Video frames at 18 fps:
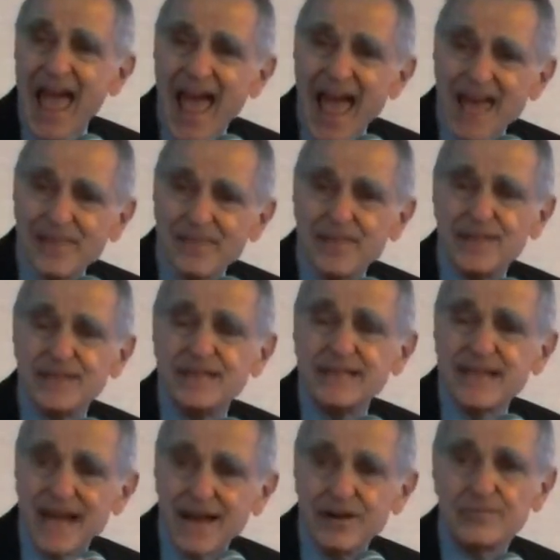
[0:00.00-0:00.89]
And the
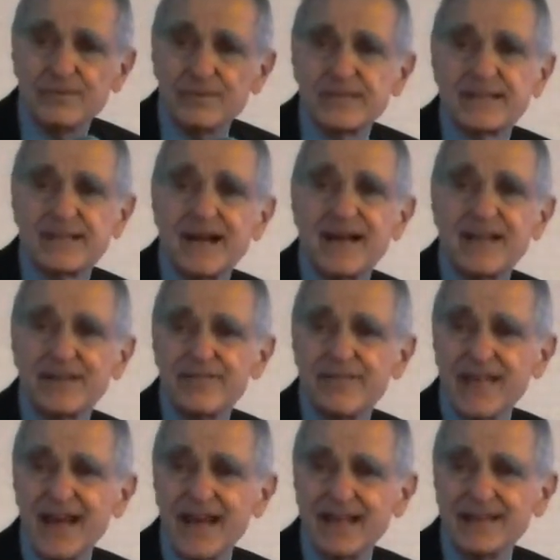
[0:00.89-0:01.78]
downside of
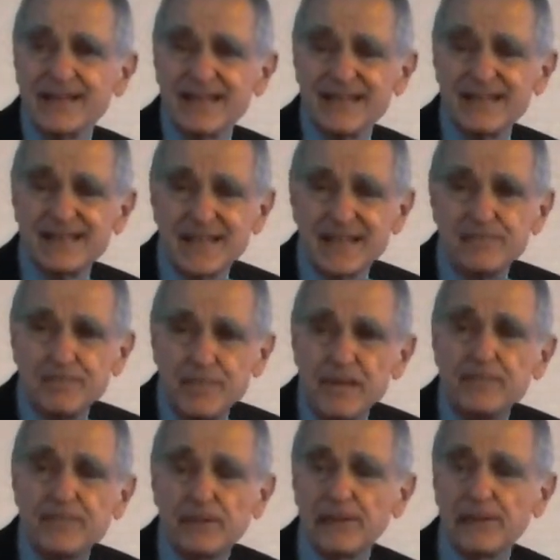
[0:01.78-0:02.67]
that is that
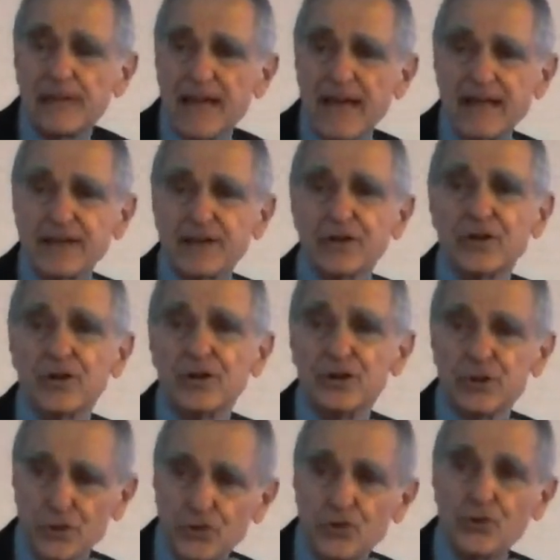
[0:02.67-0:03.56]
people like
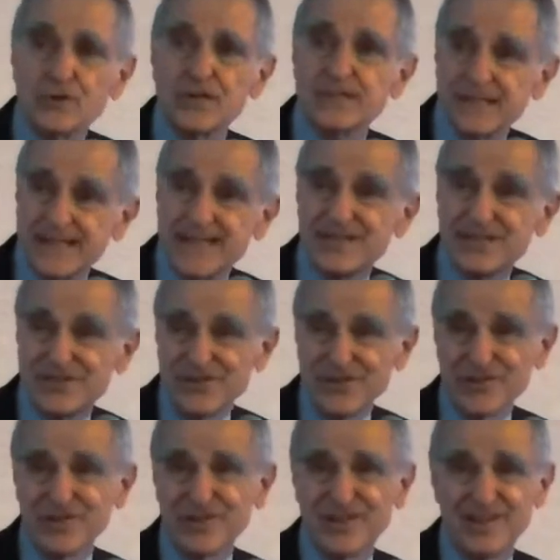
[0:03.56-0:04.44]
your
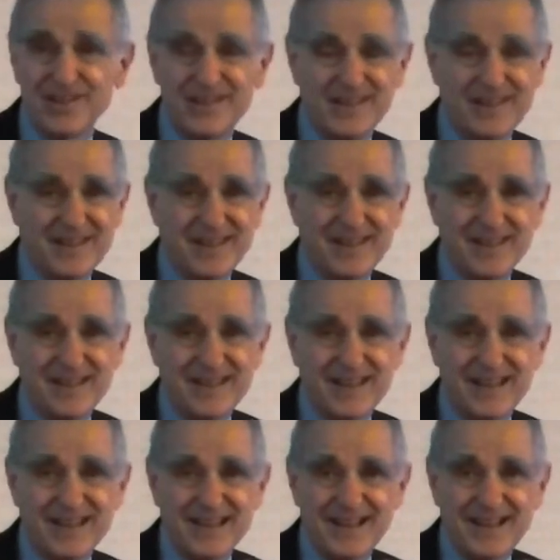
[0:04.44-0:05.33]
sister
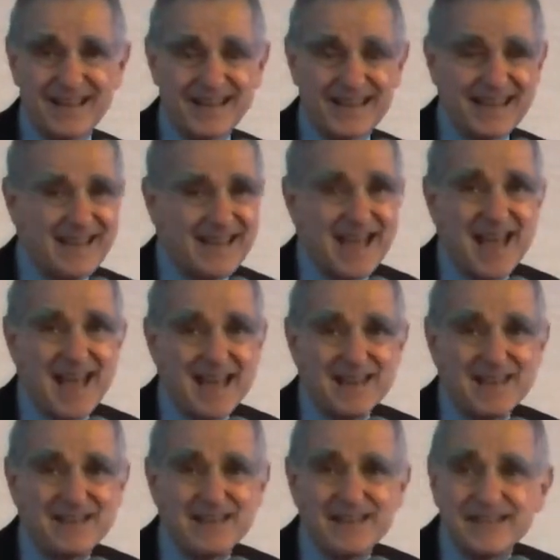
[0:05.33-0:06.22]

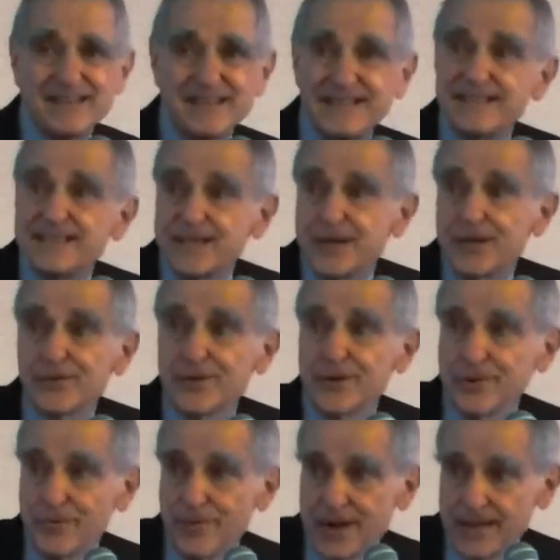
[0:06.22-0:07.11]
can
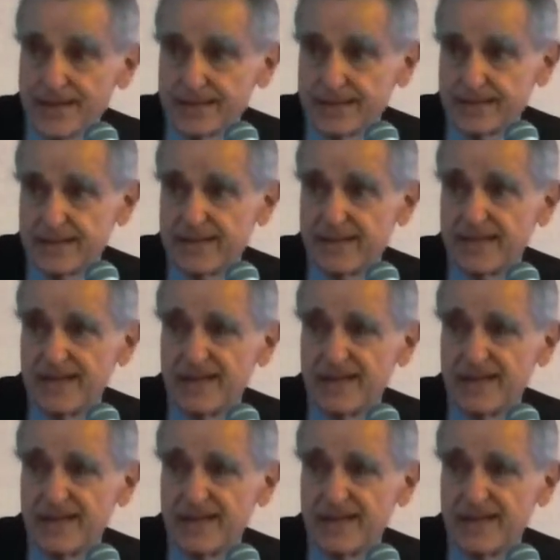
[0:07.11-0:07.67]
deteriorate